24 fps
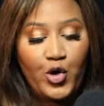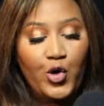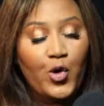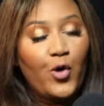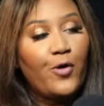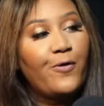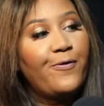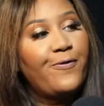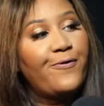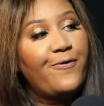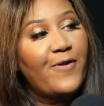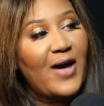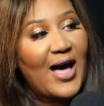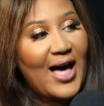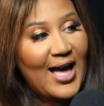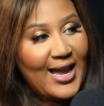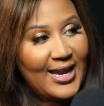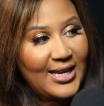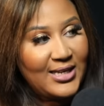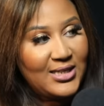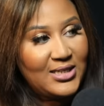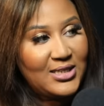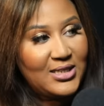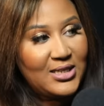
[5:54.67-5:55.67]
for your
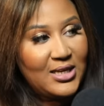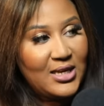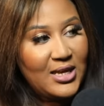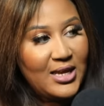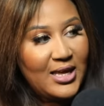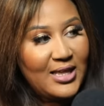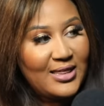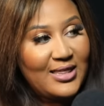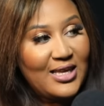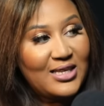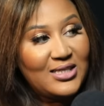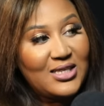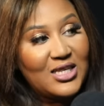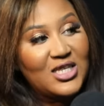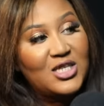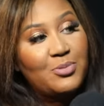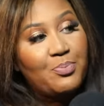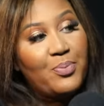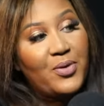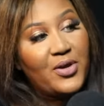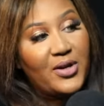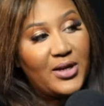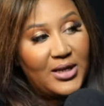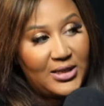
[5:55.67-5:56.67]
fight,
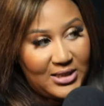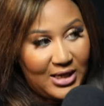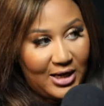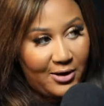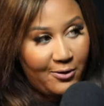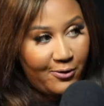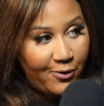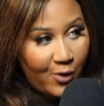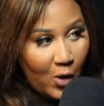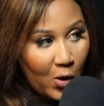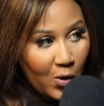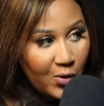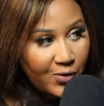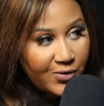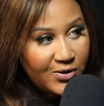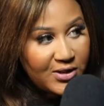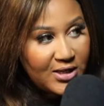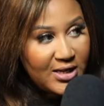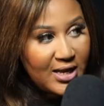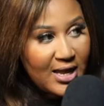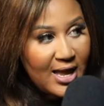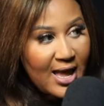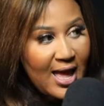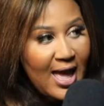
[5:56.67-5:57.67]
there's a spirit
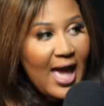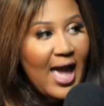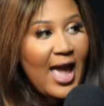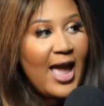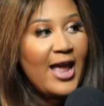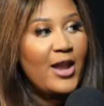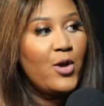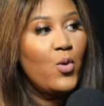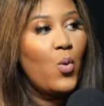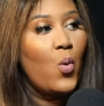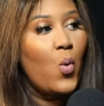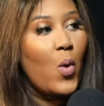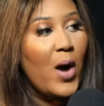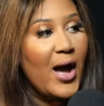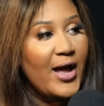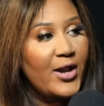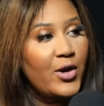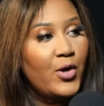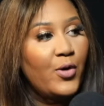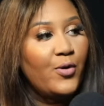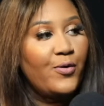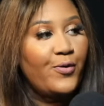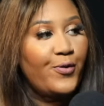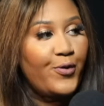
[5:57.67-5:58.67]
involved. And
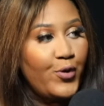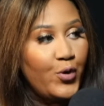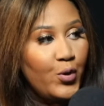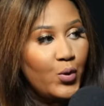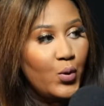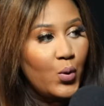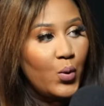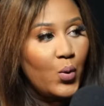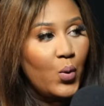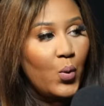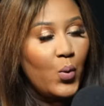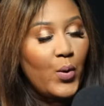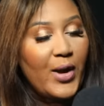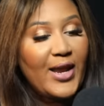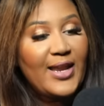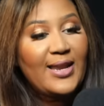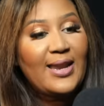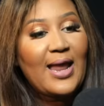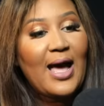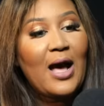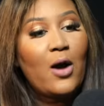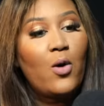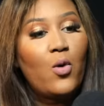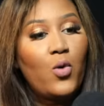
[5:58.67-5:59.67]
one of you,
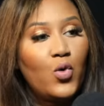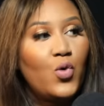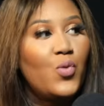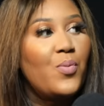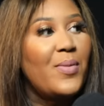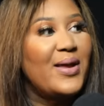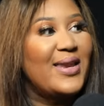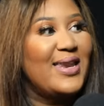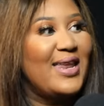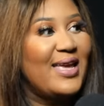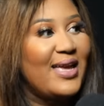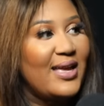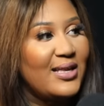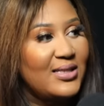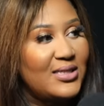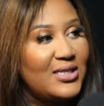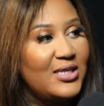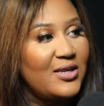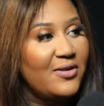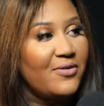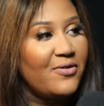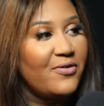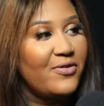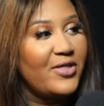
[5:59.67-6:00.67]
when akhuluma
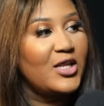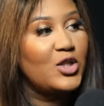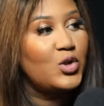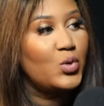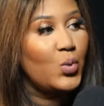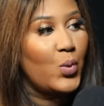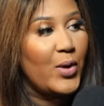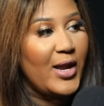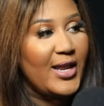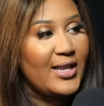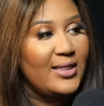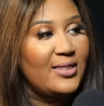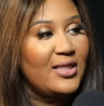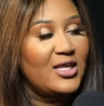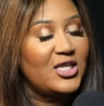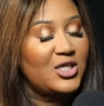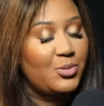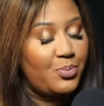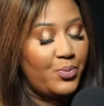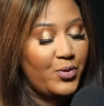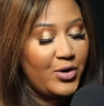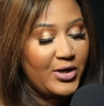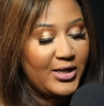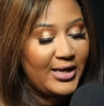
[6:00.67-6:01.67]
negative, that's
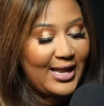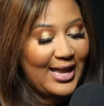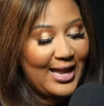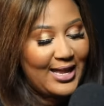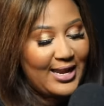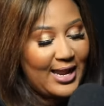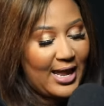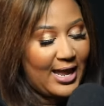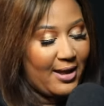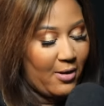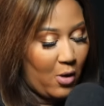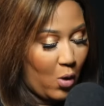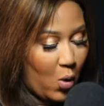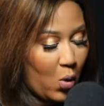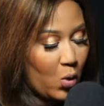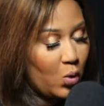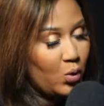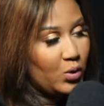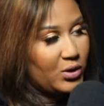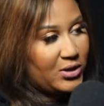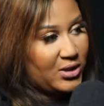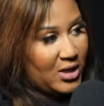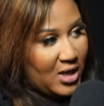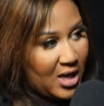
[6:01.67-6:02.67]
when the spirit get a
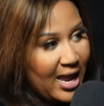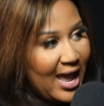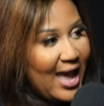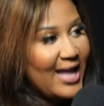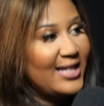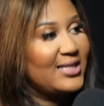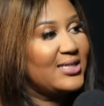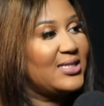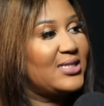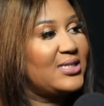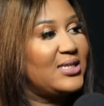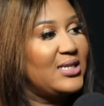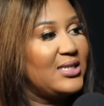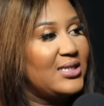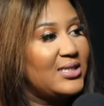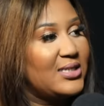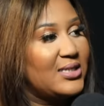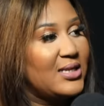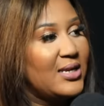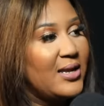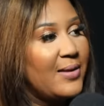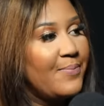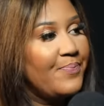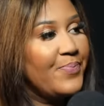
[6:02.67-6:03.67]
hold and
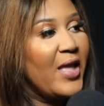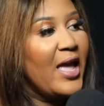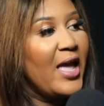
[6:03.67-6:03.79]
sit.